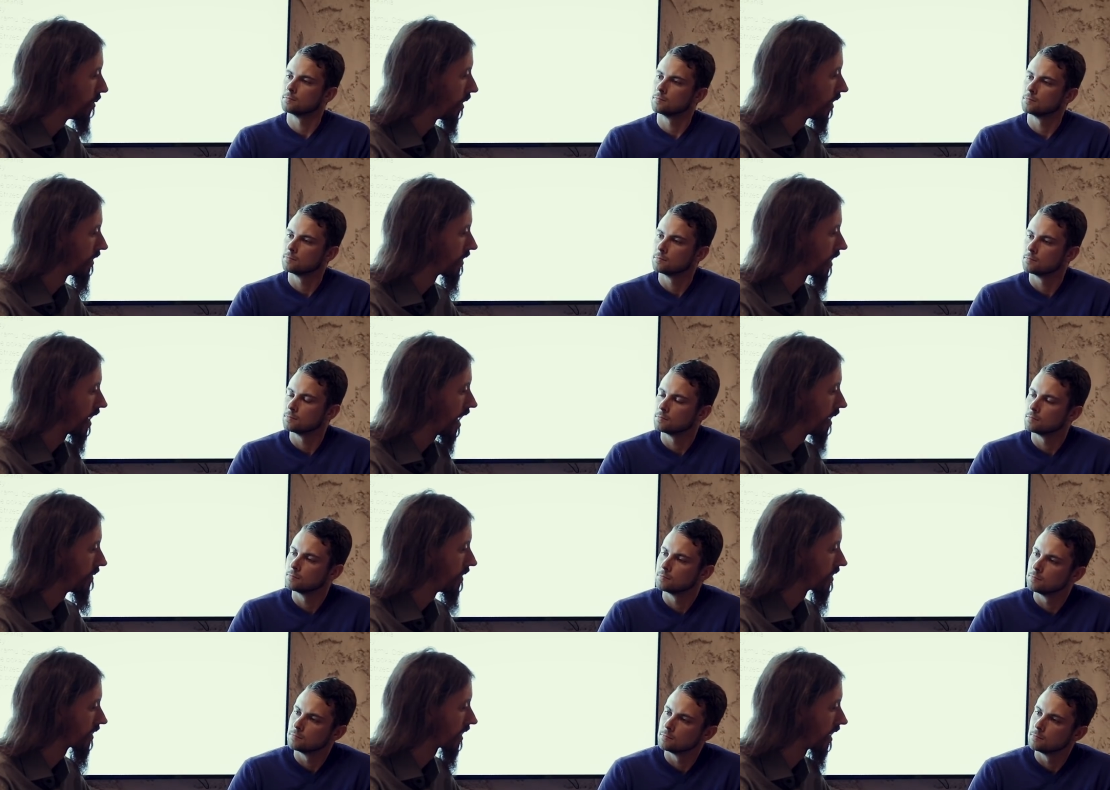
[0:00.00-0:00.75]
Speaker 1: want to
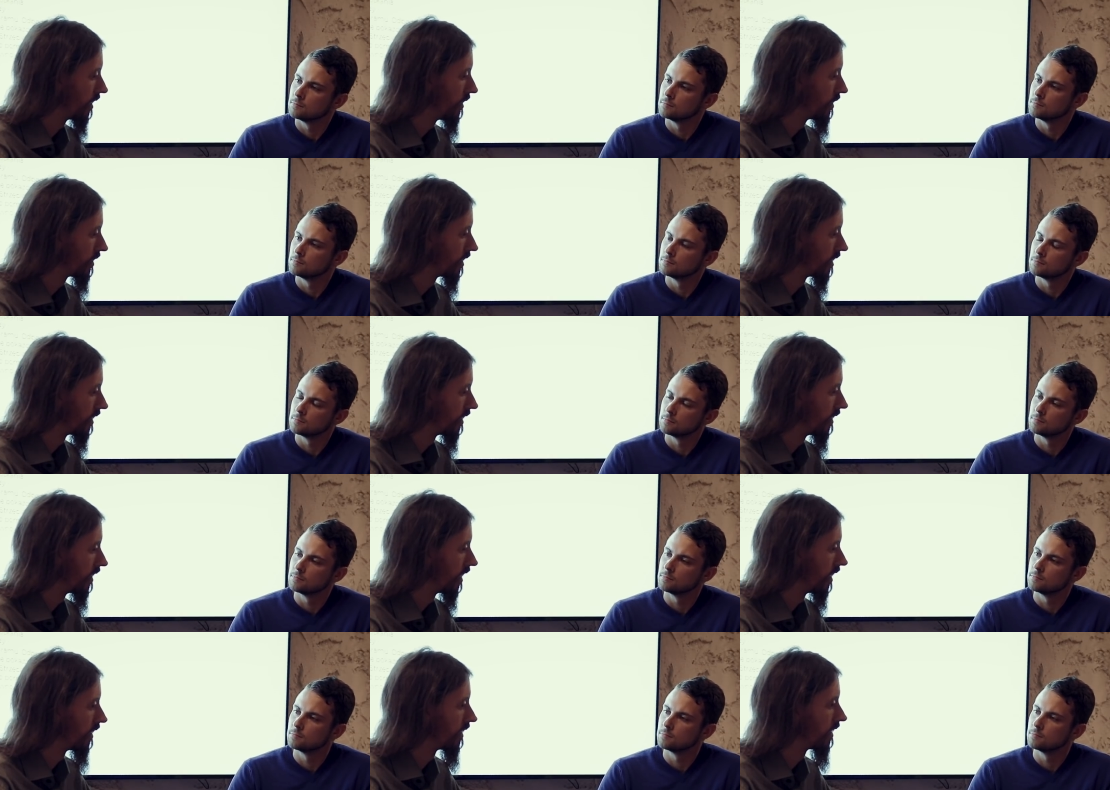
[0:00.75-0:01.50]
have a
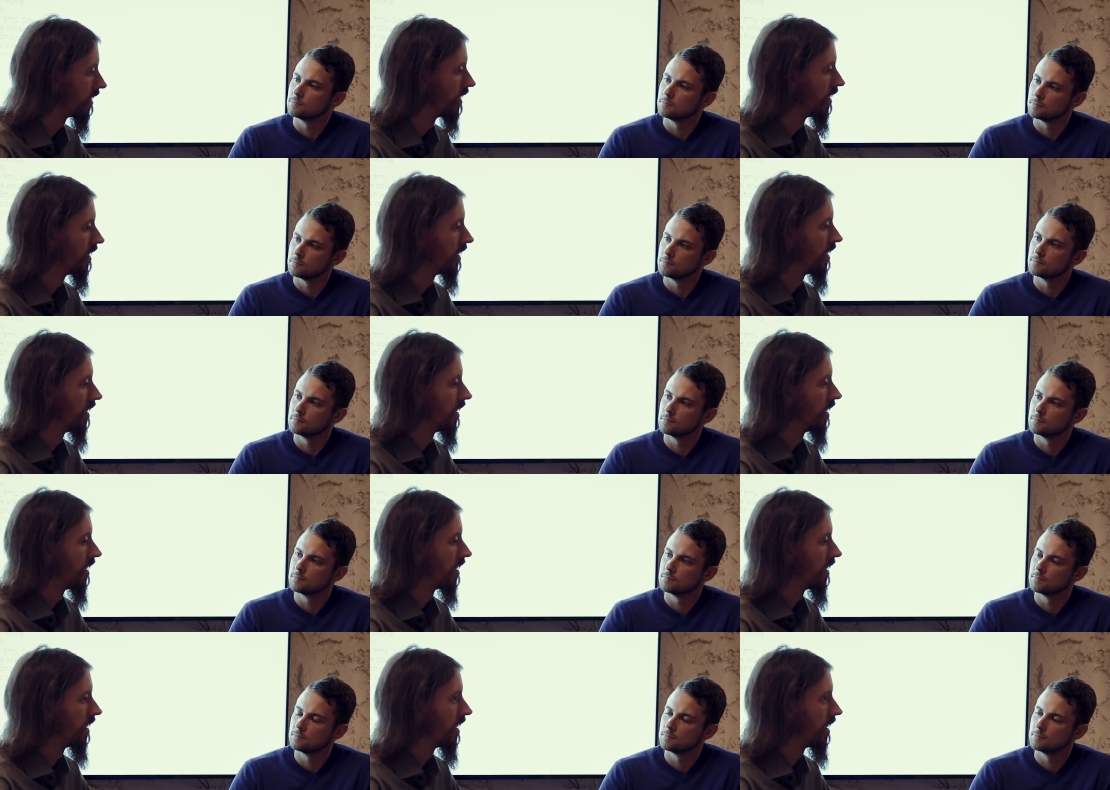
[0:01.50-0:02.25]
solution that
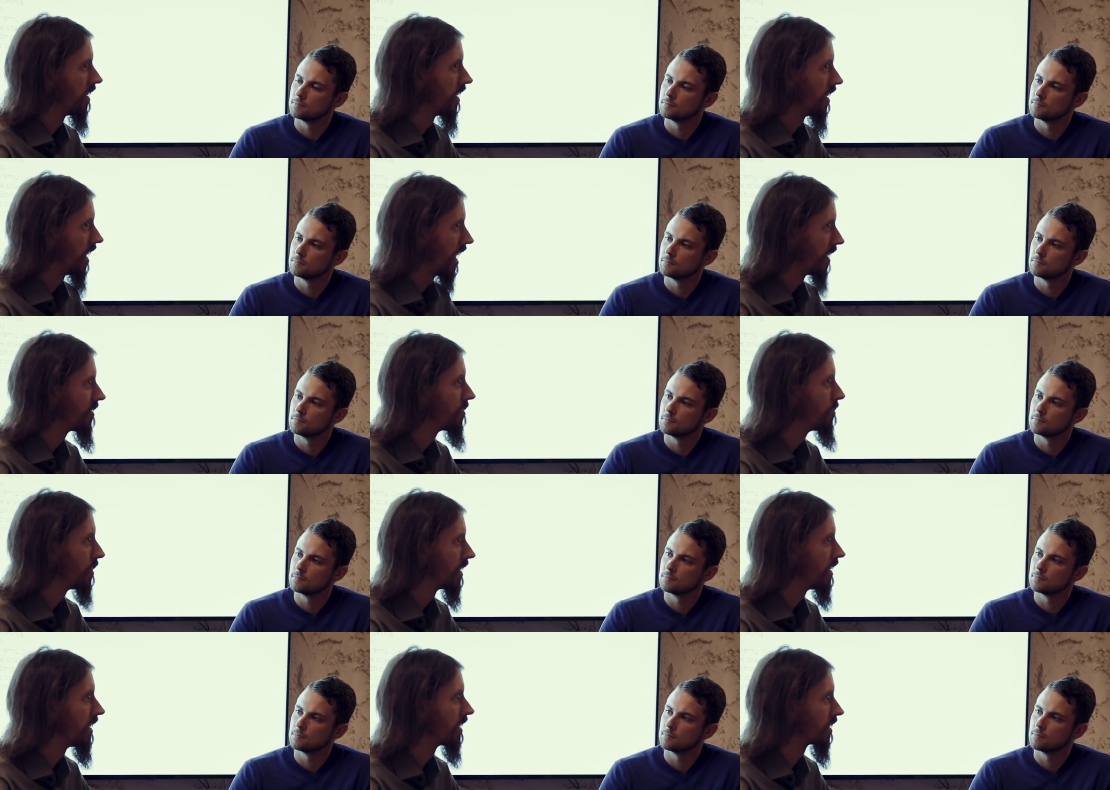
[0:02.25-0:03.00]

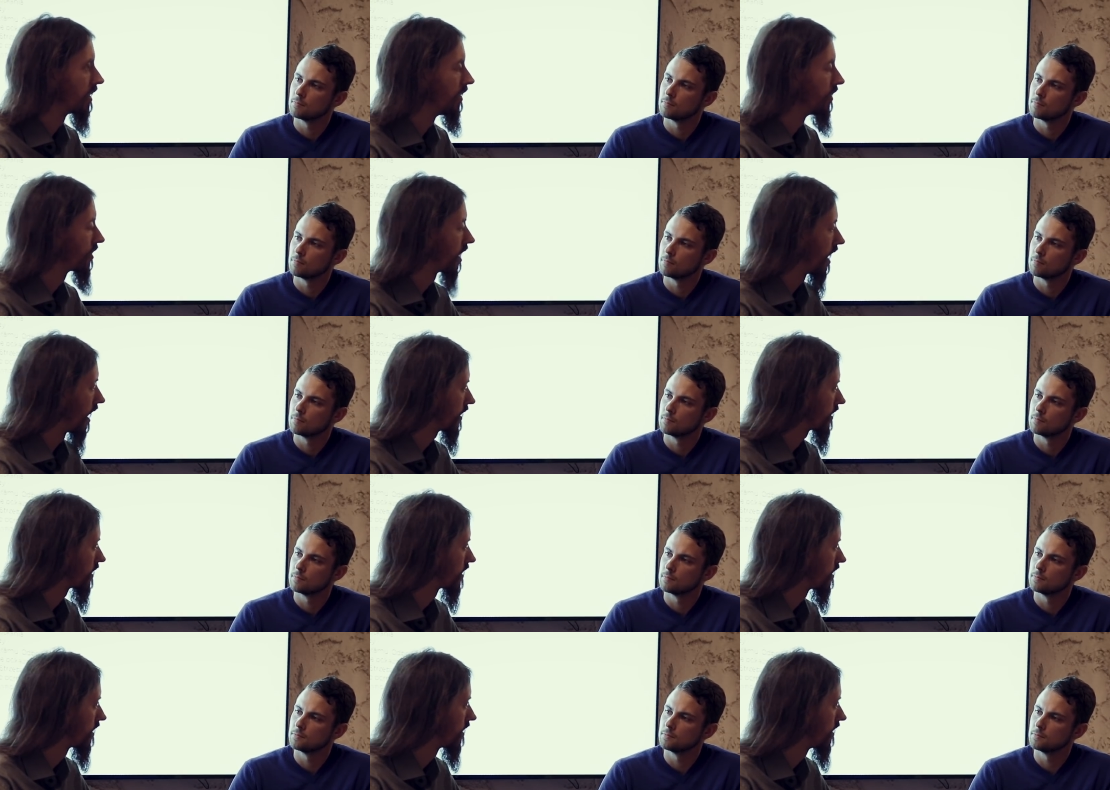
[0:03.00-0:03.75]
everybody can
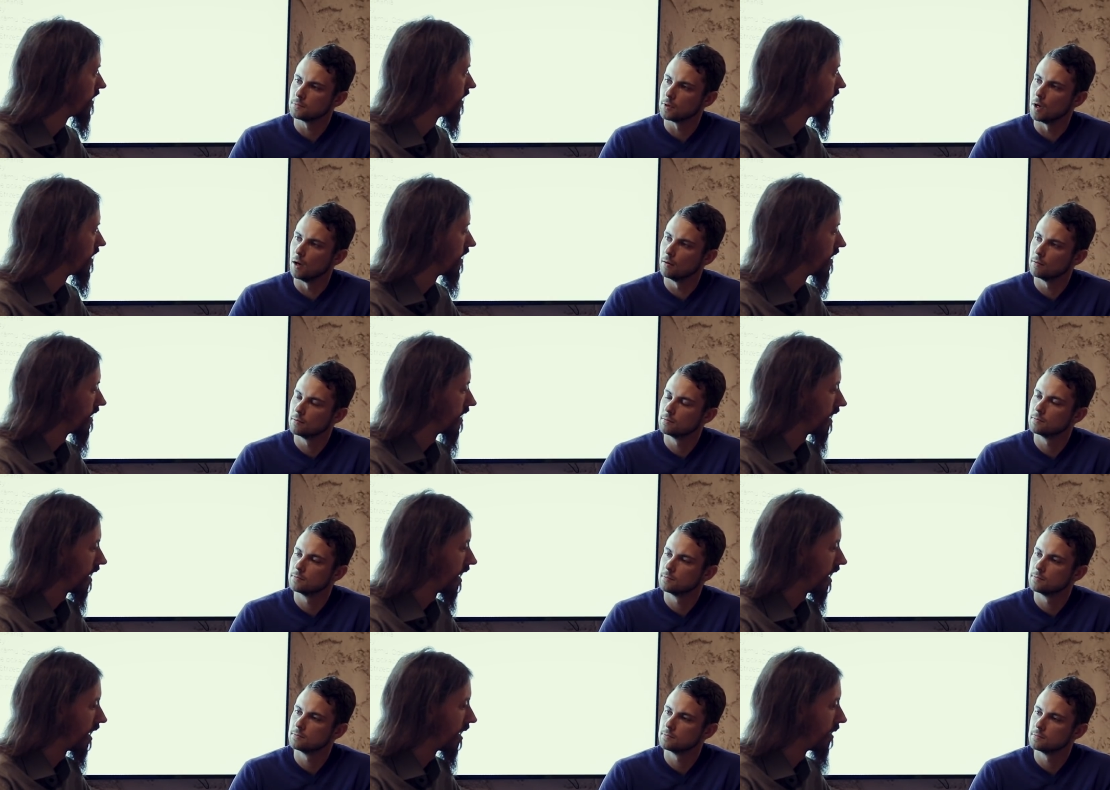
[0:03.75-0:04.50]
trust. Yeah.
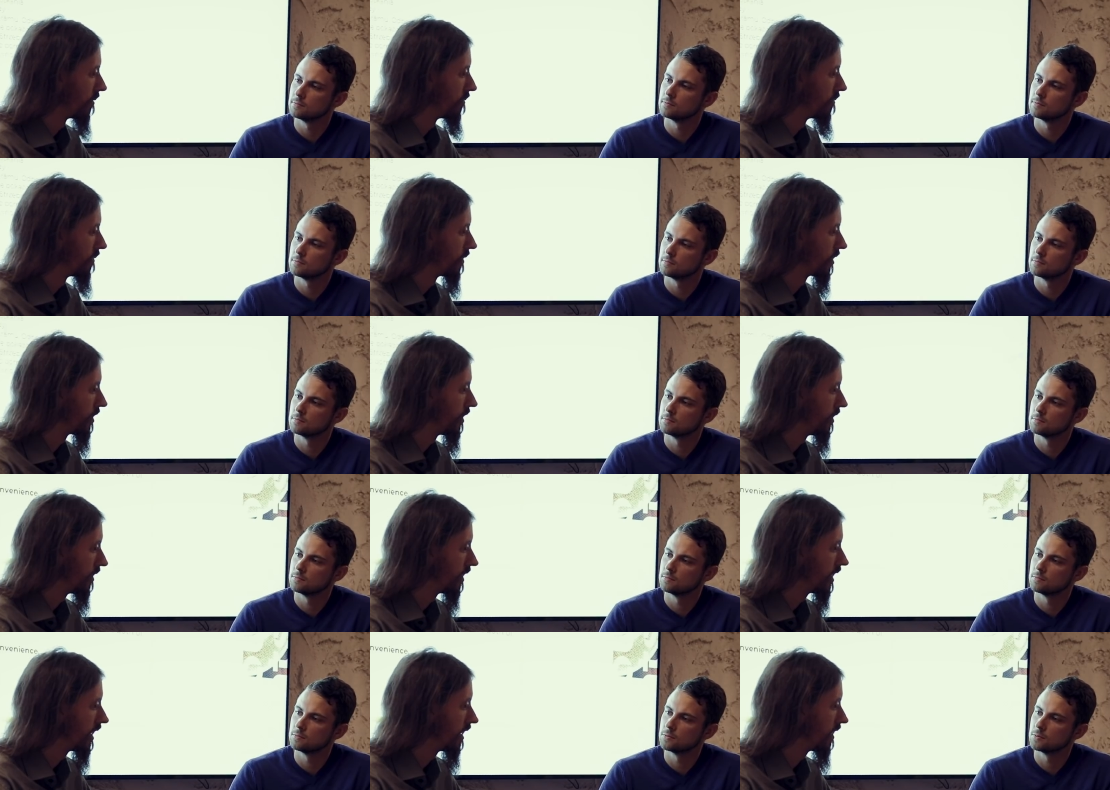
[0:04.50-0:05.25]
Um,
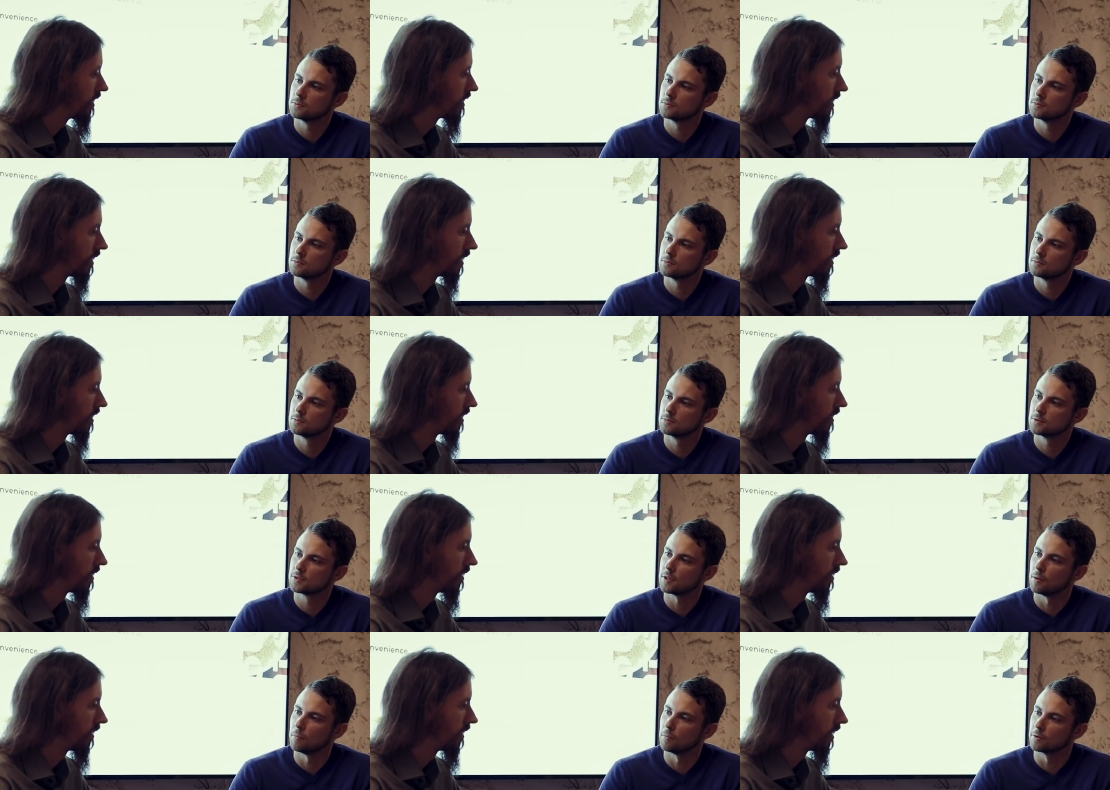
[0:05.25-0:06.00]
you need
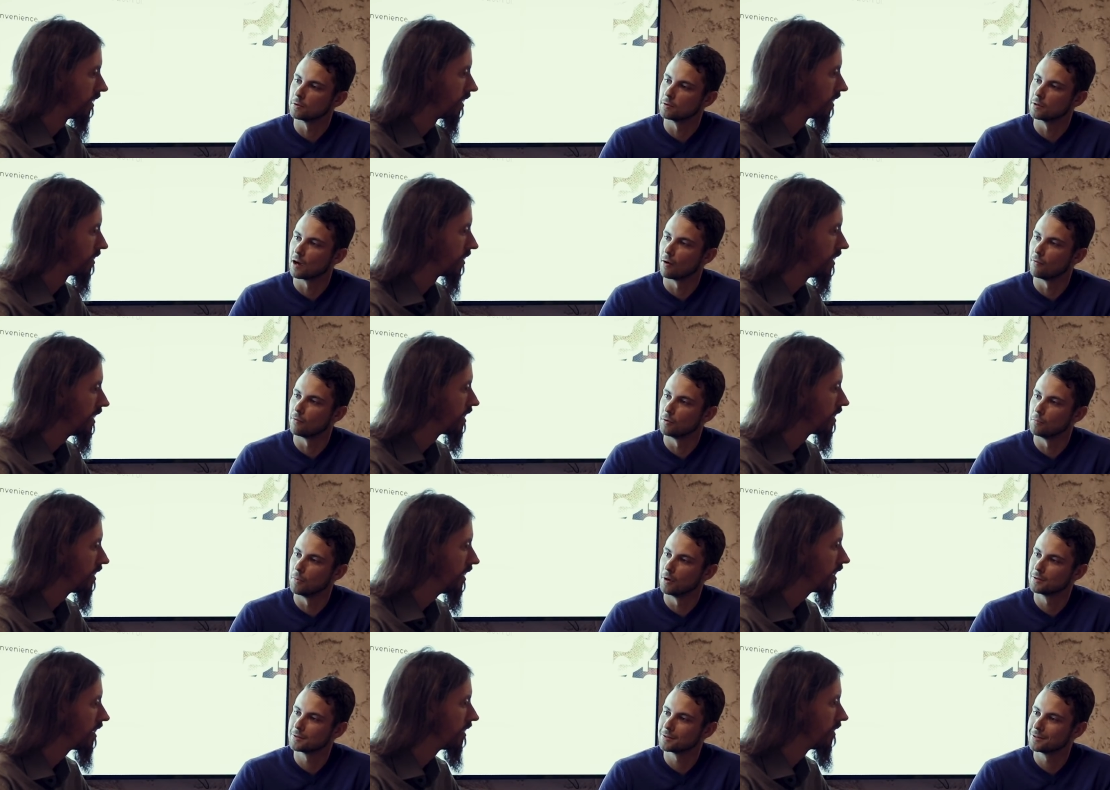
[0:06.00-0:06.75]
to some
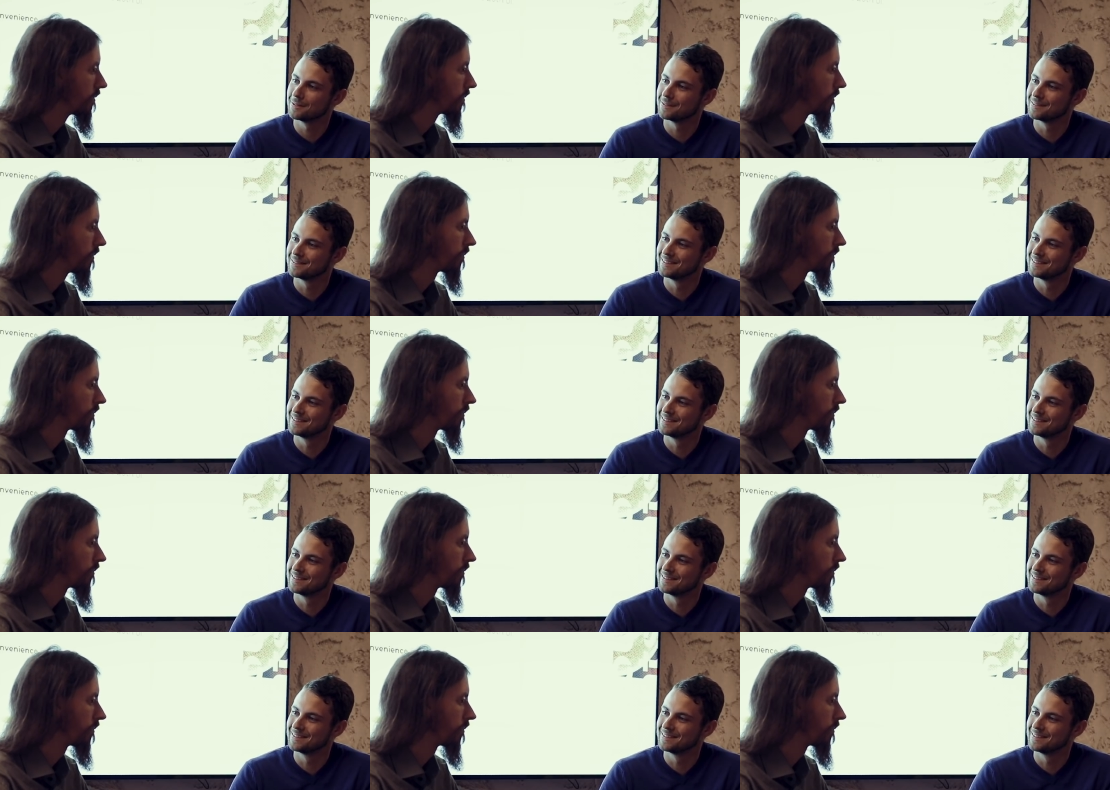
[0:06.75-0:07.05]
government.